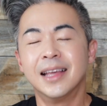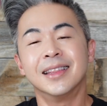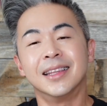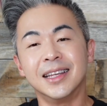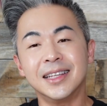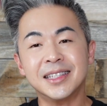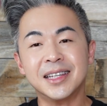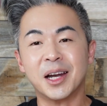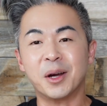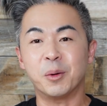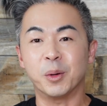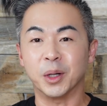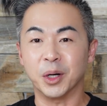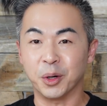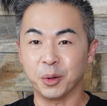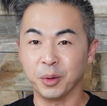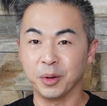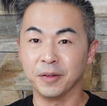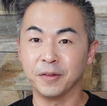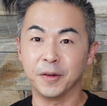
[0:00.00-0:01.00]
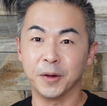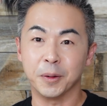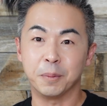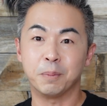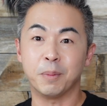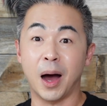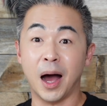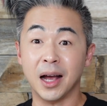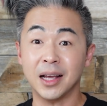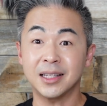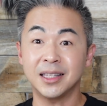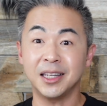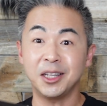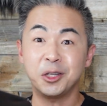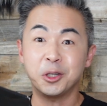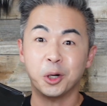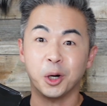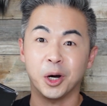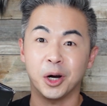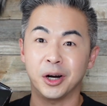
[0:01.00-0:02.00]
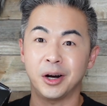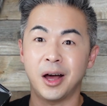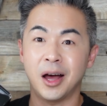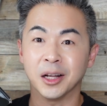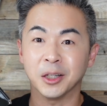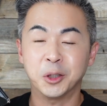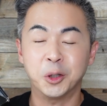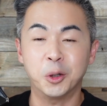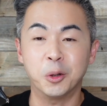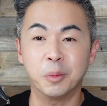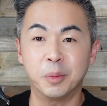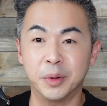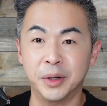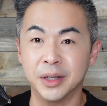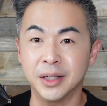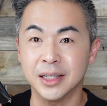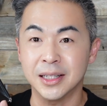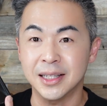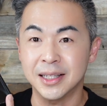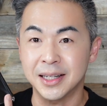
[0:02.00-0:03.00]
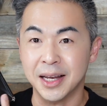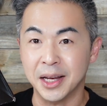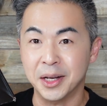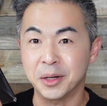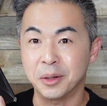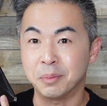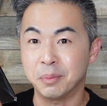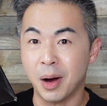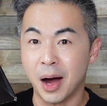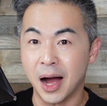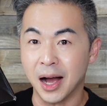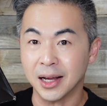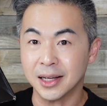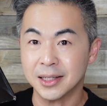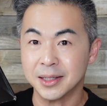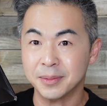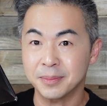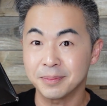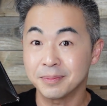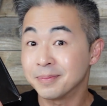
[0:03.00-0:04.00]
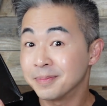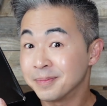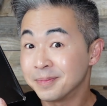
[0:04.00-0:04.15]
This time we're gonna review BoxyCharm October the Standard Box.